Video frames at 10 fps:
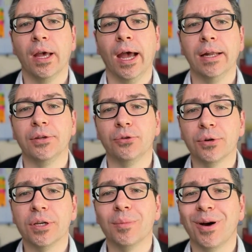And
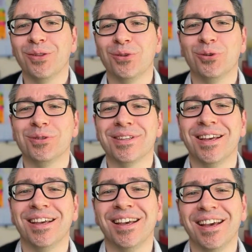talking about those,
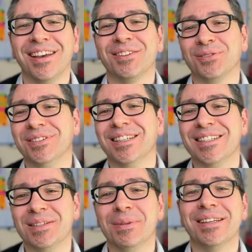so the
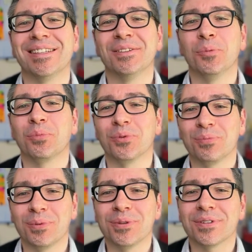estimates and the
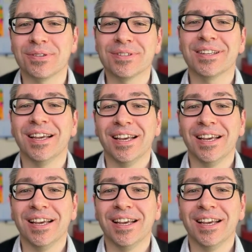proposals,